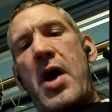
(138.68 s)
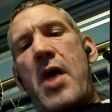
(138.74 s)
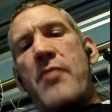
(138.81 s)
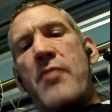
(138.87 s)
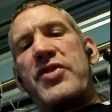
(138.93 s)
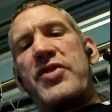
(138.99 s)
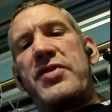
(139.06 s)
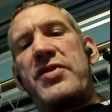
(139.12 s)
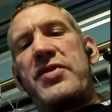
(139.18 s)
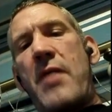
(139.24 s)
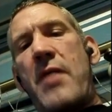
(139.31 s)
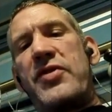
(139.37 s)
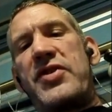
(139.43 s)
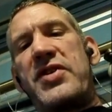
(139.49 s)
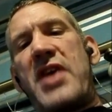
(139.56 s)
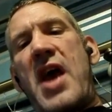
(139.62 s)
I was
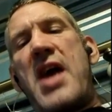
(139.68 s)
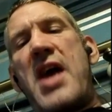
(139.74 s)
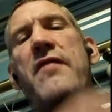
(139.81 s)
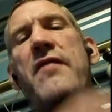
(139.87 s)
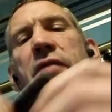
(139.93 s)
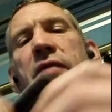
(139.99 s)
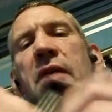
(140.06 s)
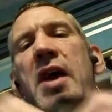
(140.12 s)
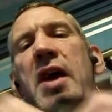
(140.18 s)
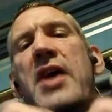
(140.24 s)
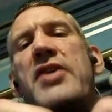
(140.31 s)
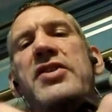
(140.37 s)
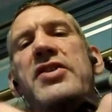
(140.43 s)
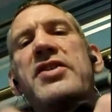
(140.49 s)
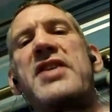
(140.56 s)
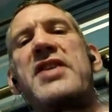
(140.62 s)
skating from the
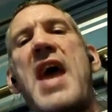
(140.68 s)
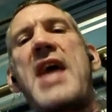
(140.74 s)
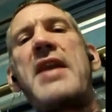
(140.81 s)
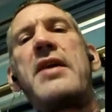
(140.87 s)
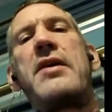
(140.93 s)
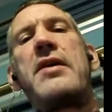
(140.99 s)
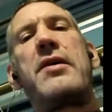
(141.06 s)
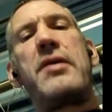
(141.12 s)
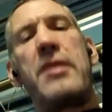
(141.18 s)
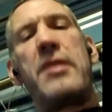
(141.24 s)
age of 10.